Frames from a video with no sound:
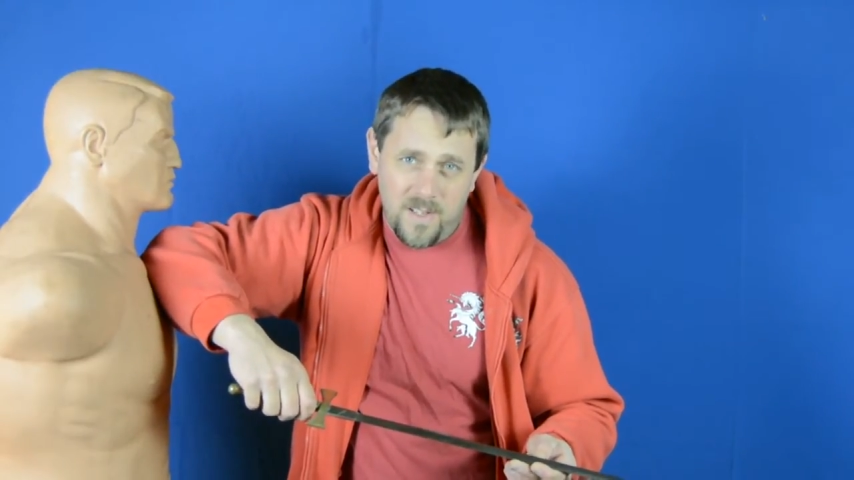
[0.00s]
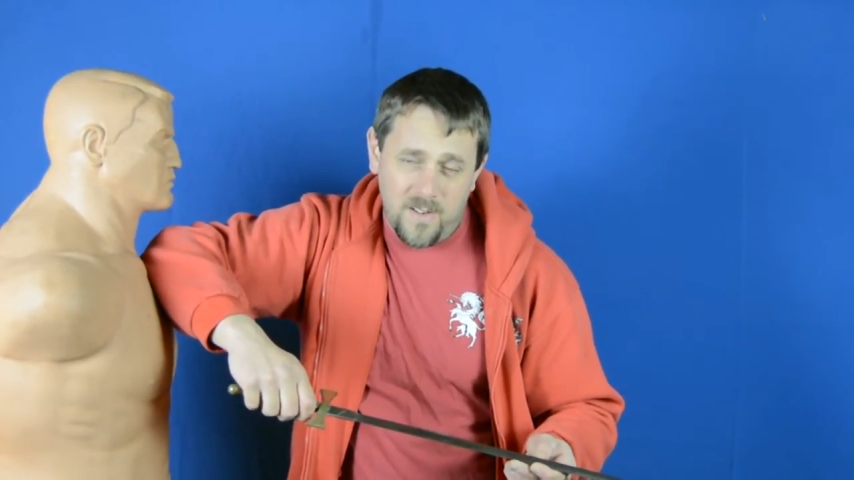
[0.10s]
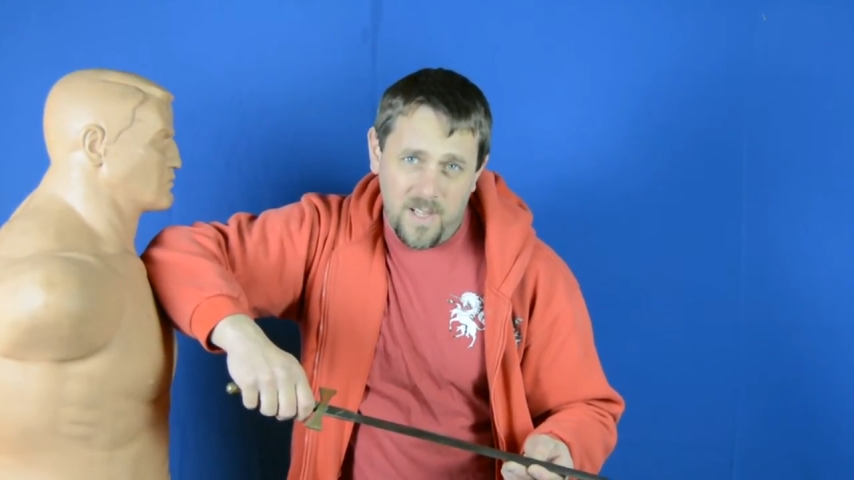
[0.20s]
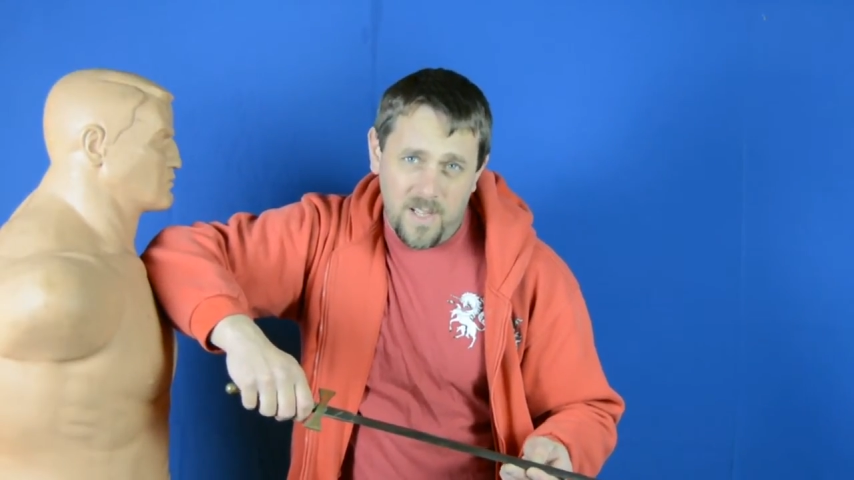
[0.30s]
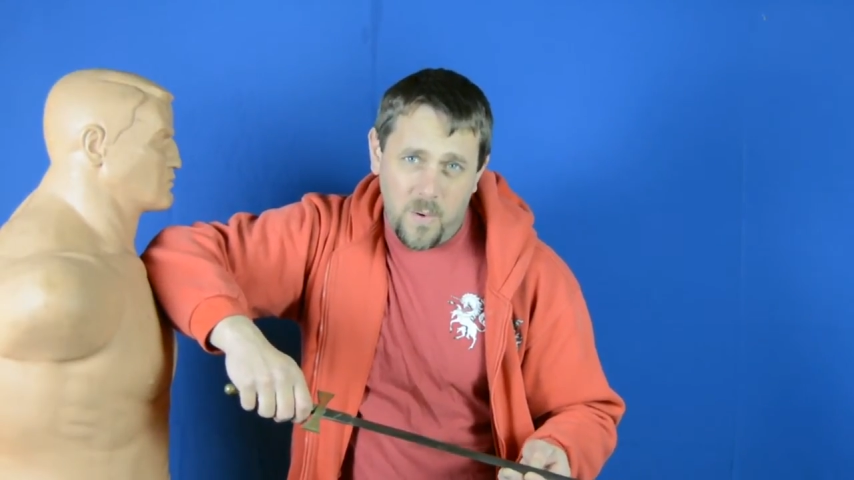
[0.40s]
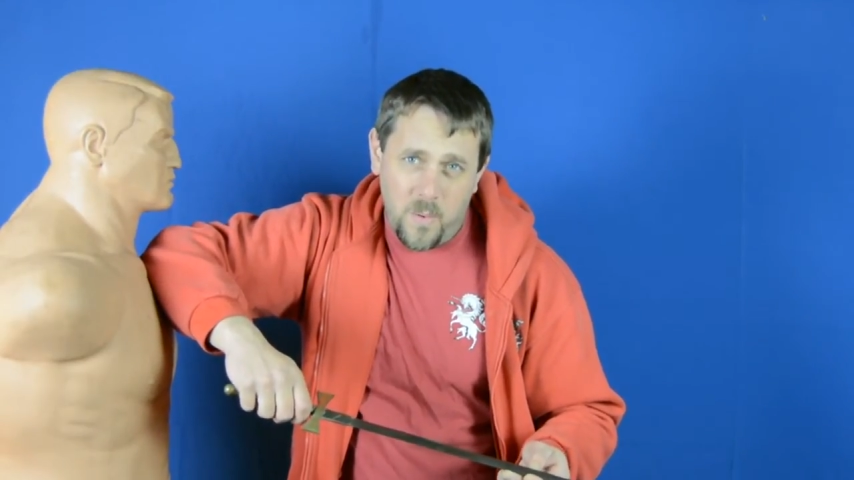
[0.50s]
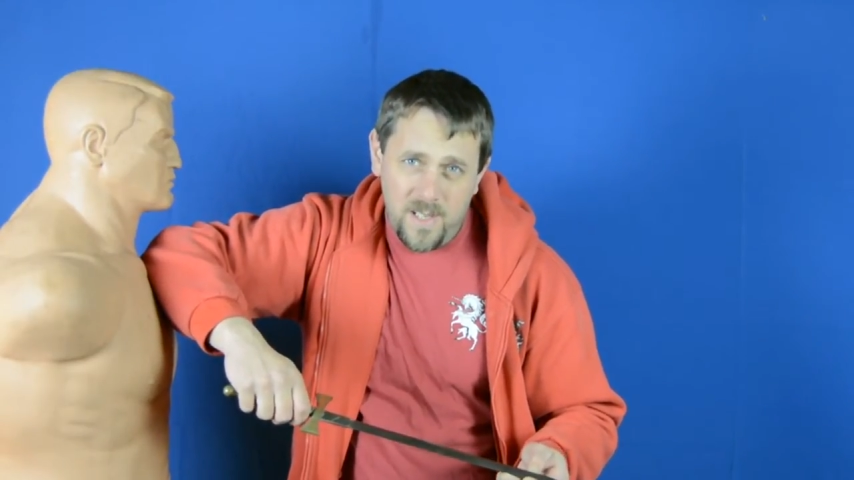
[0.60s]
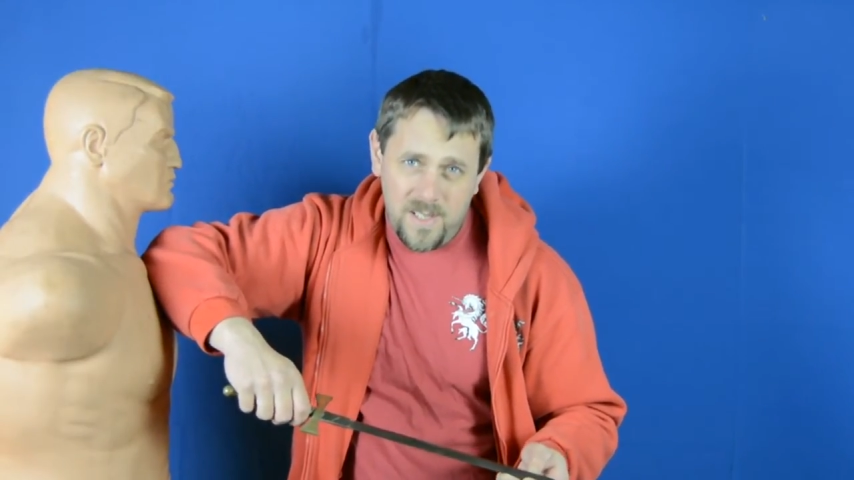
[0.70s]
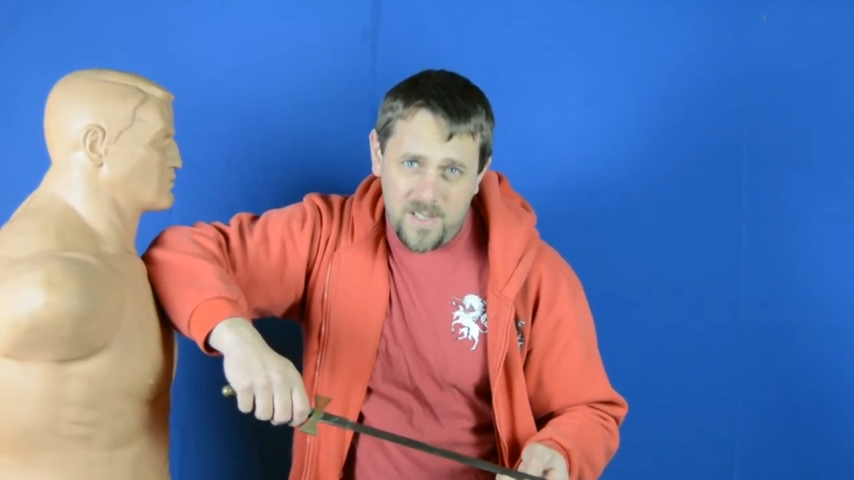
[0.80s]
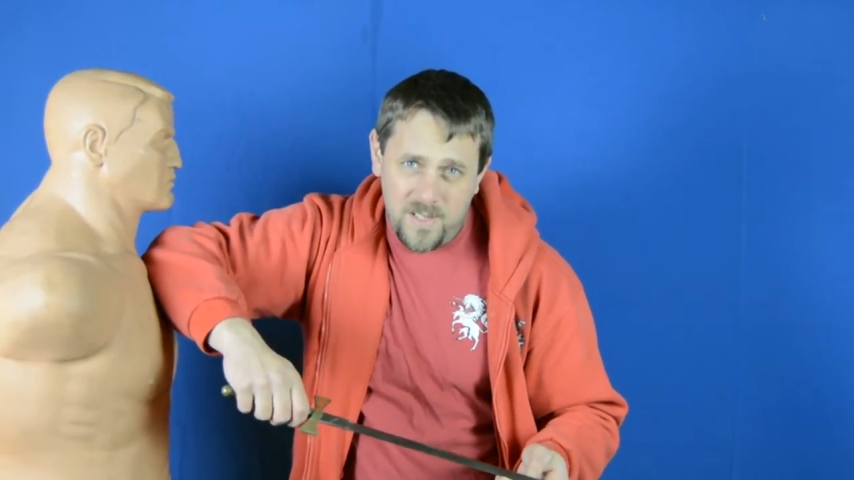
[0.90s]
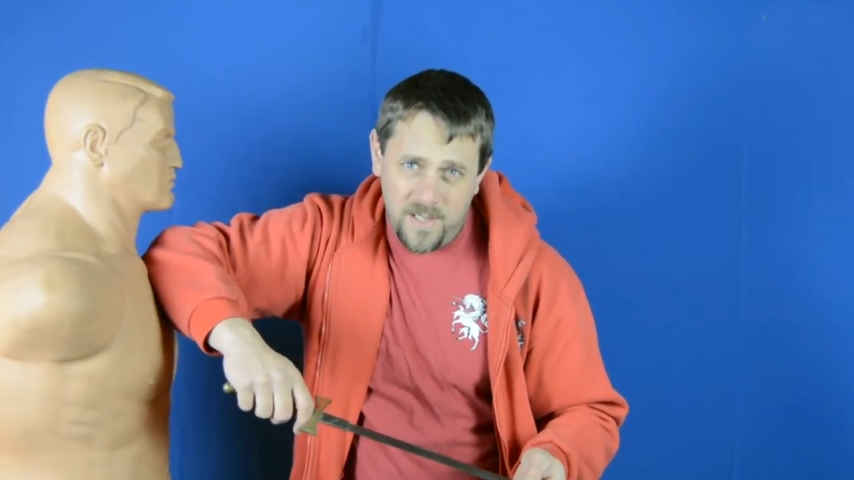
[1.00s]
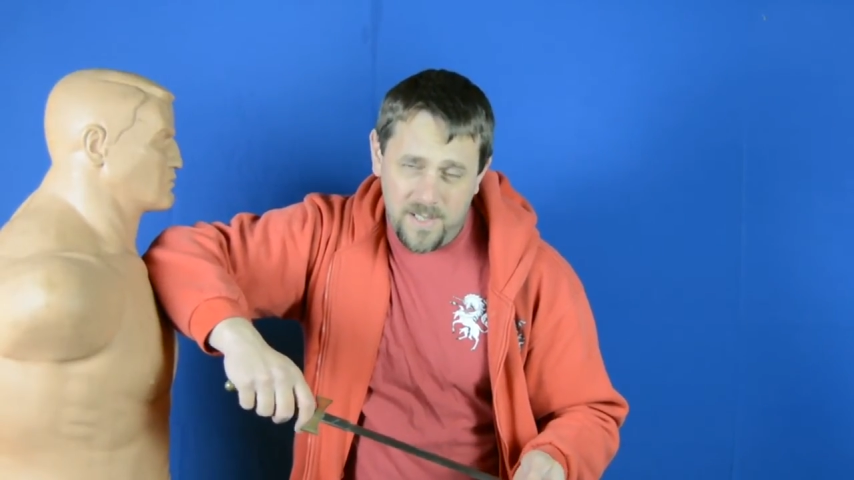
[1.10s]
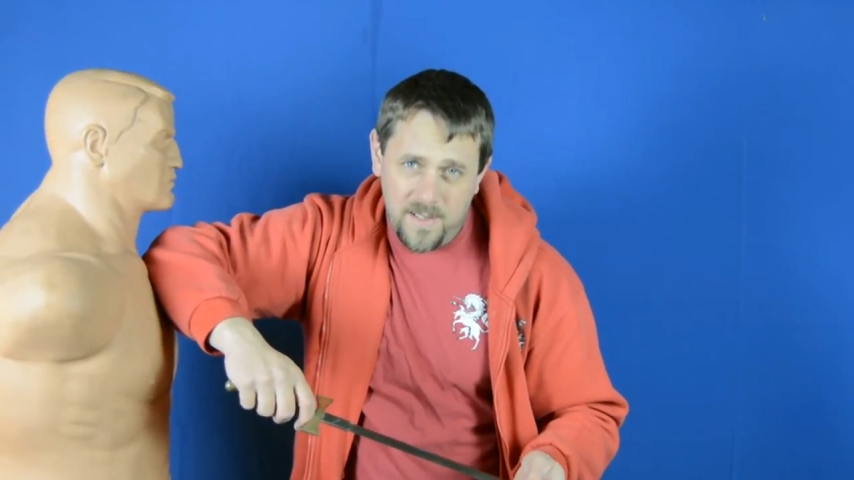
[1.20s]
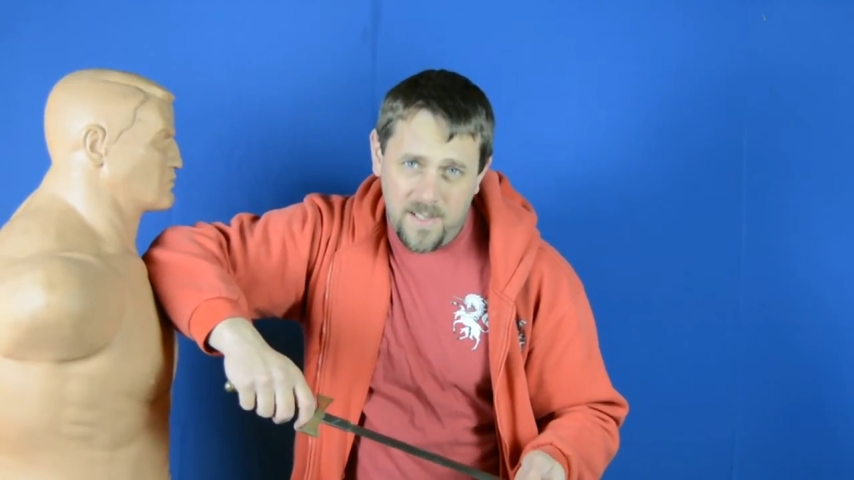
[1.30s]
Great Queen Street